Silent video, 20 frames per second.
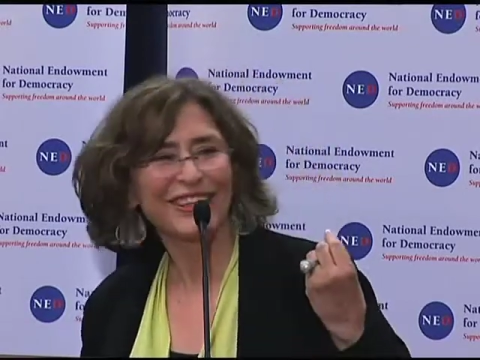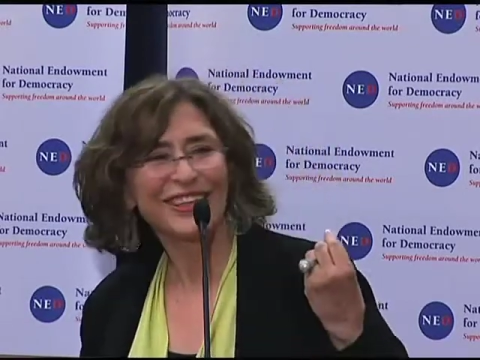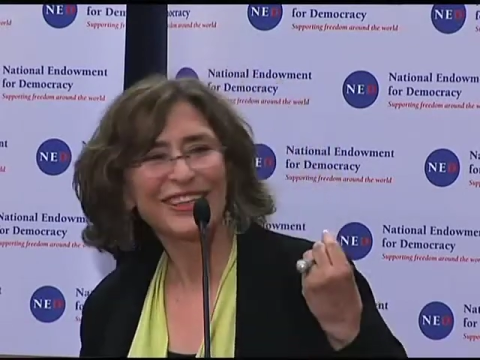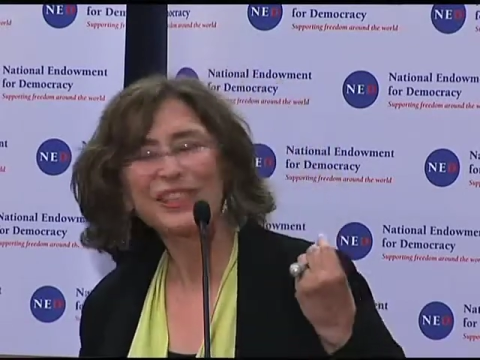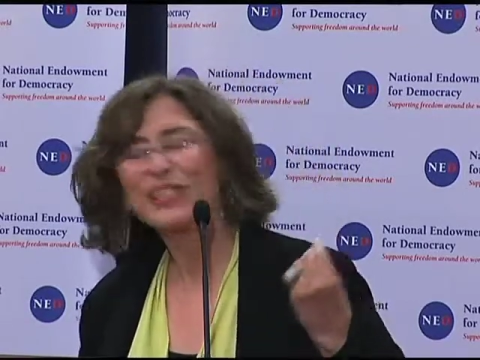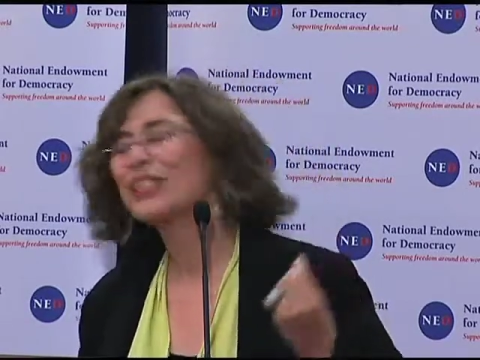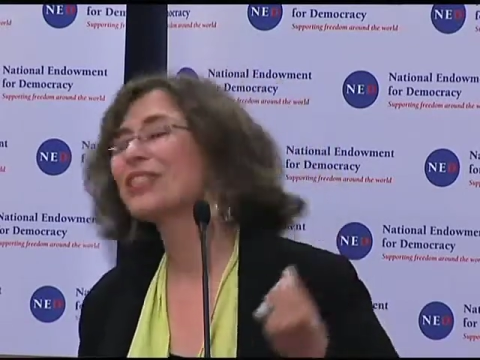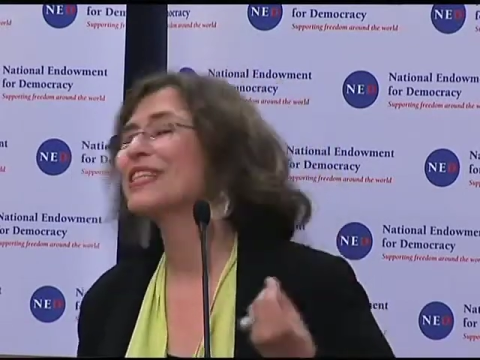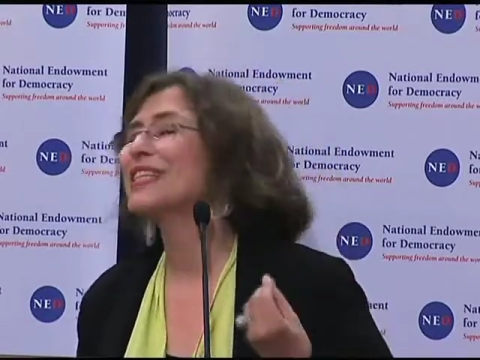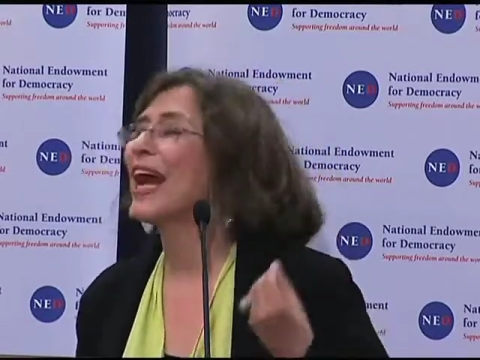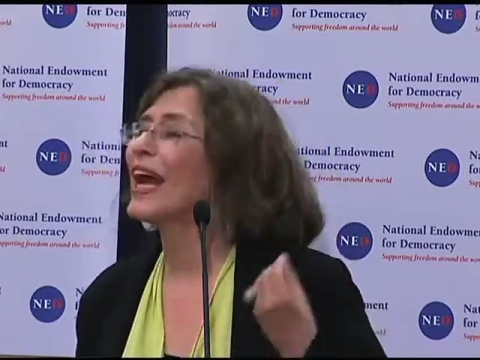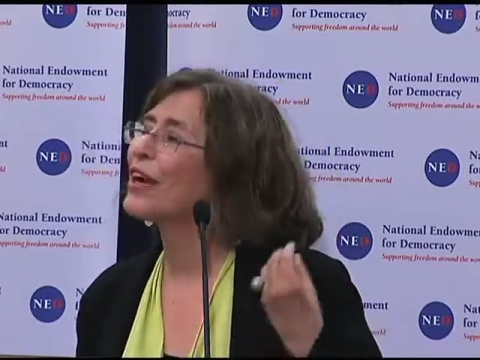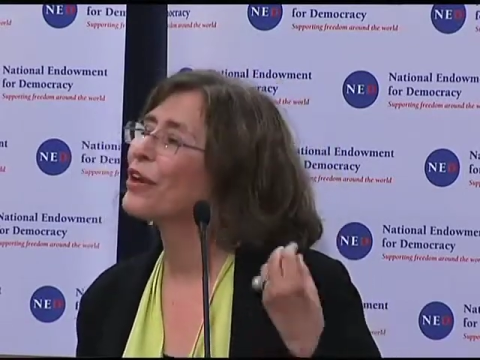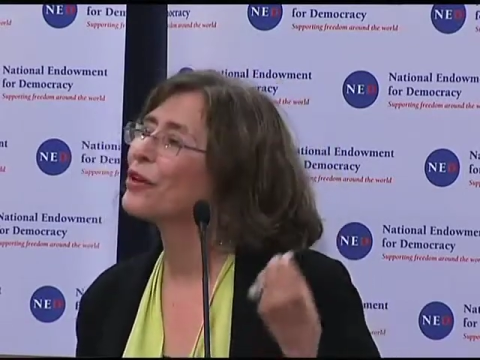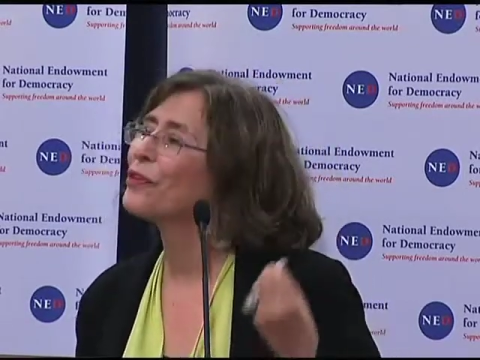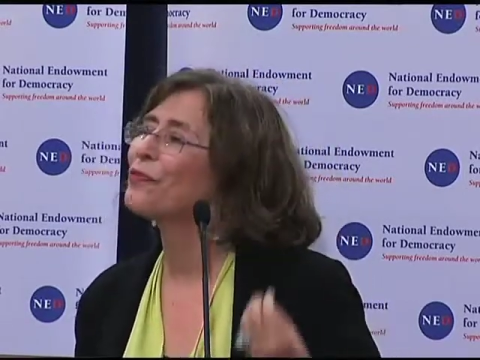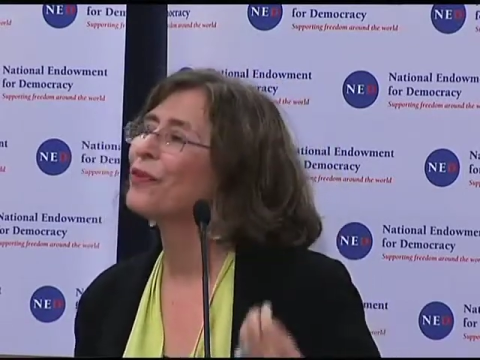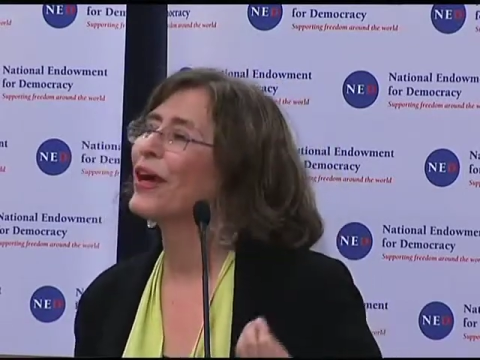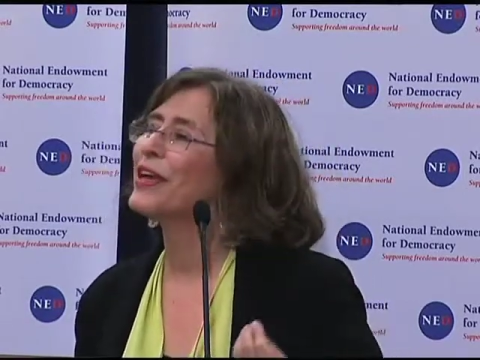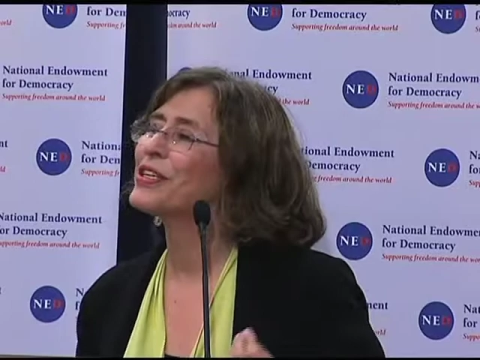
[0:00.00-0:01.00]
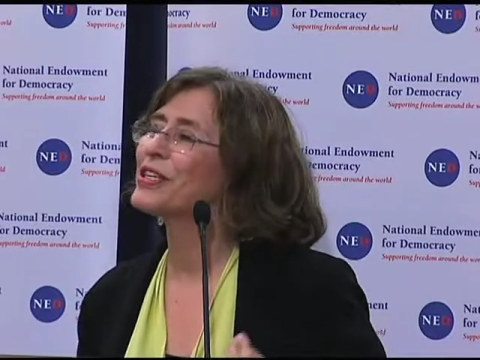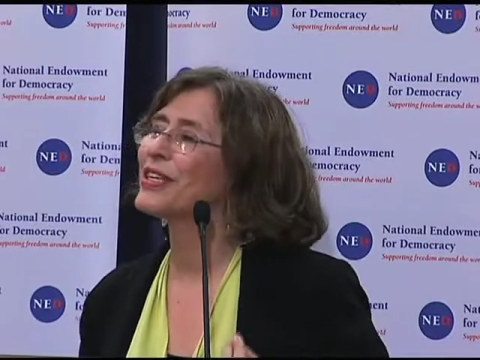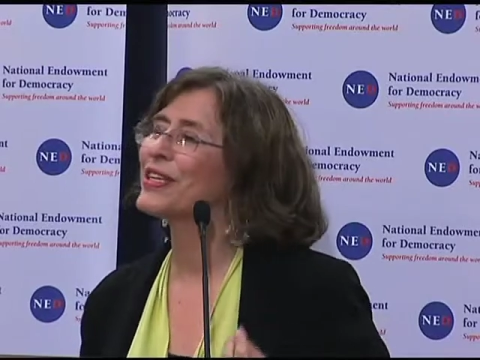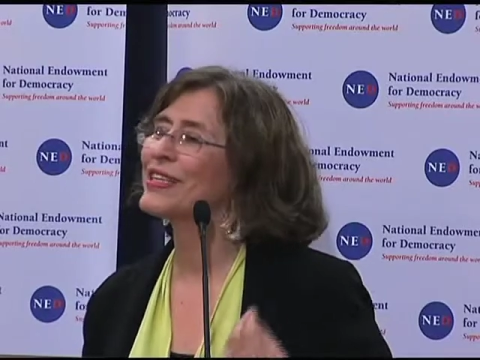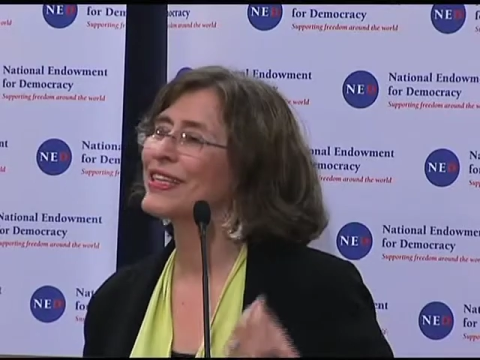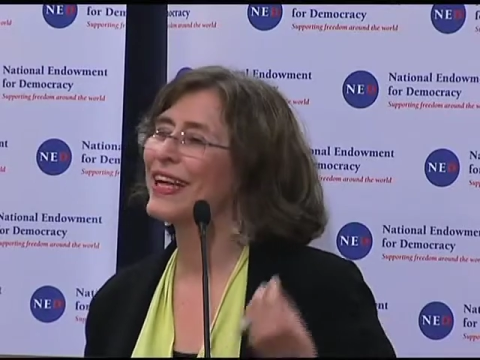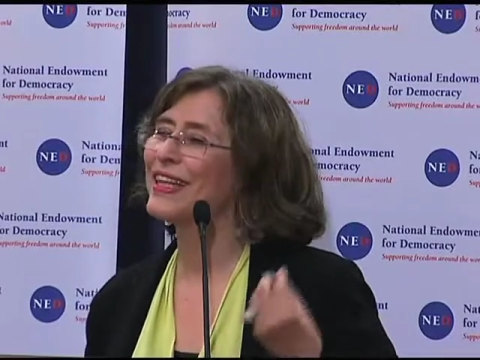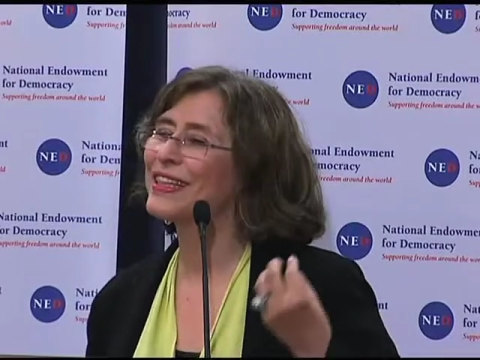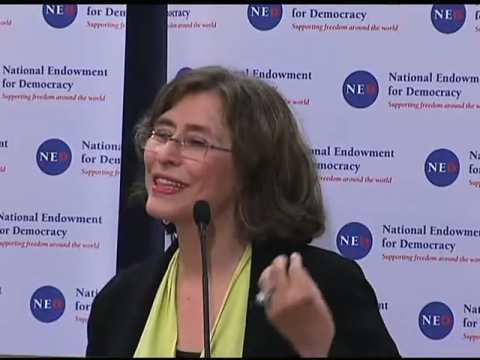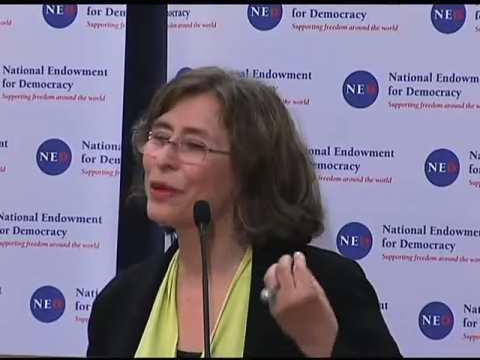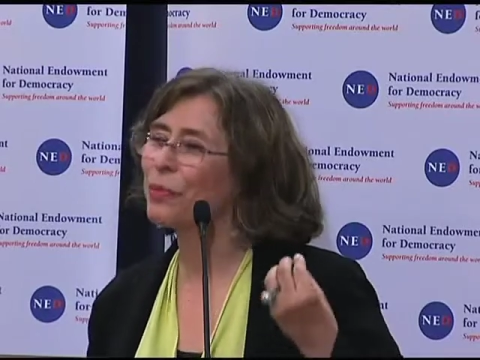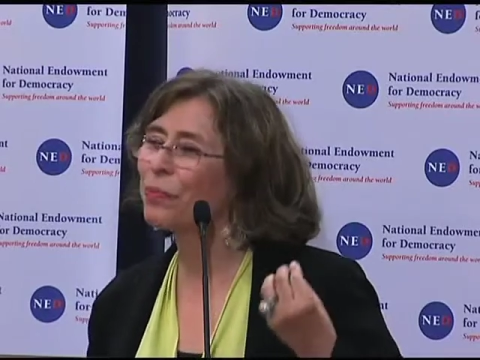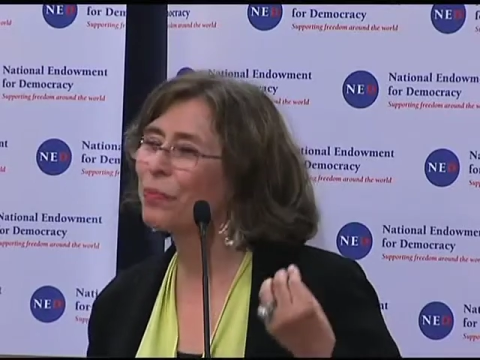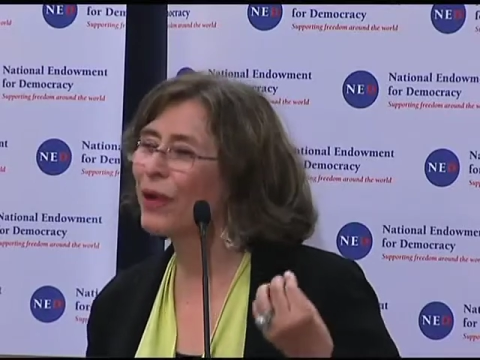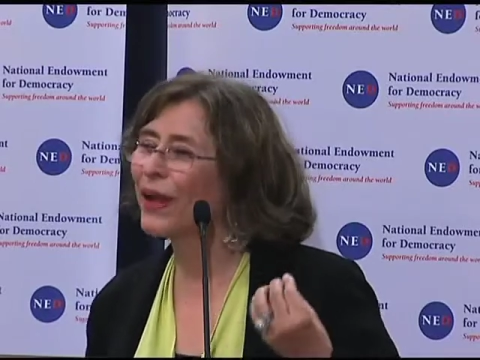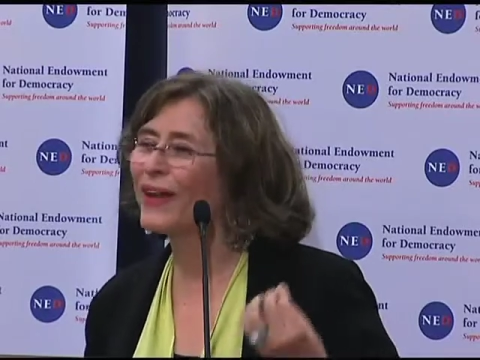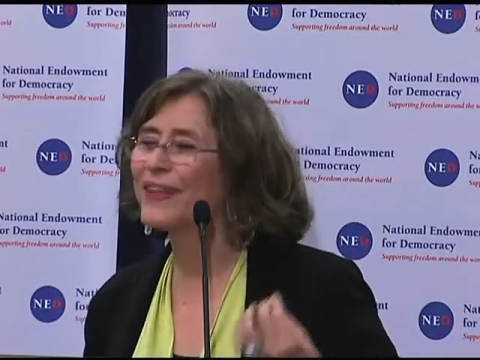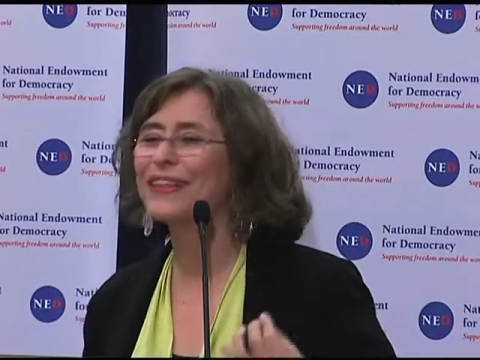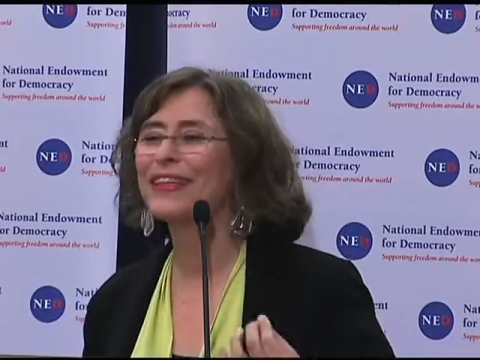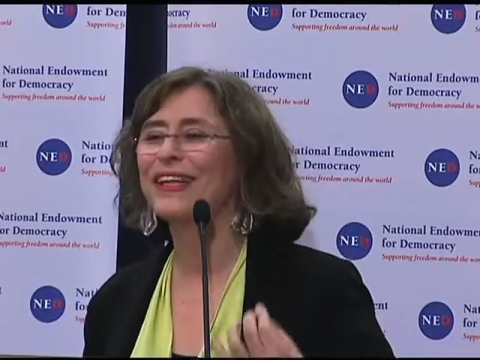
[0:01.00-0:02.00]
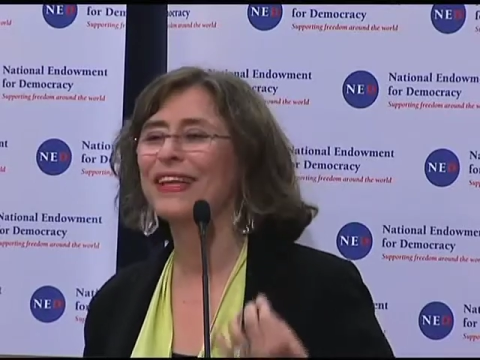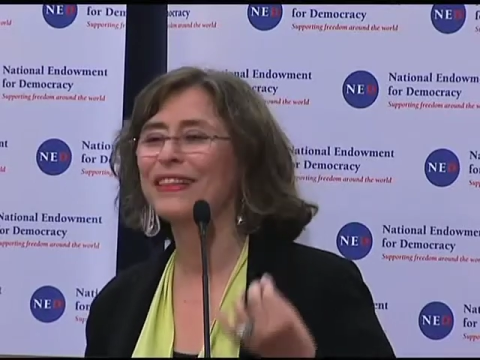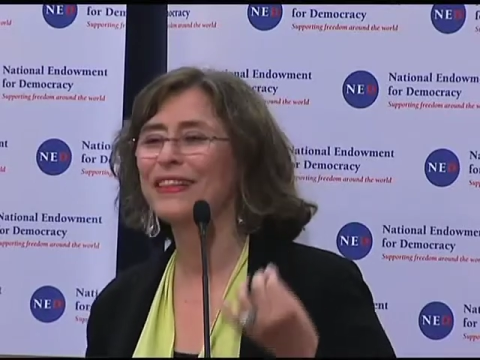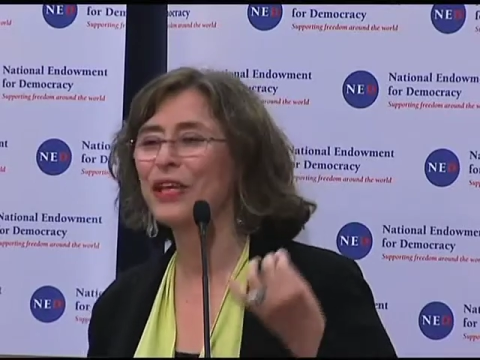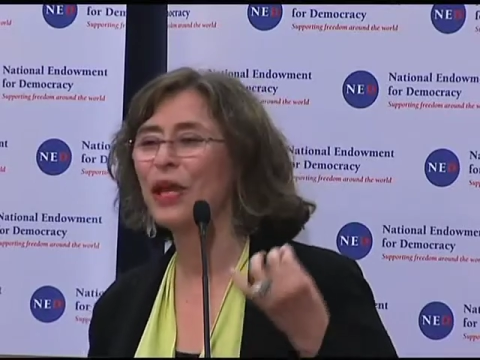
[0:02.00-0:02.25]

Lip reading: sacrifices and the blood that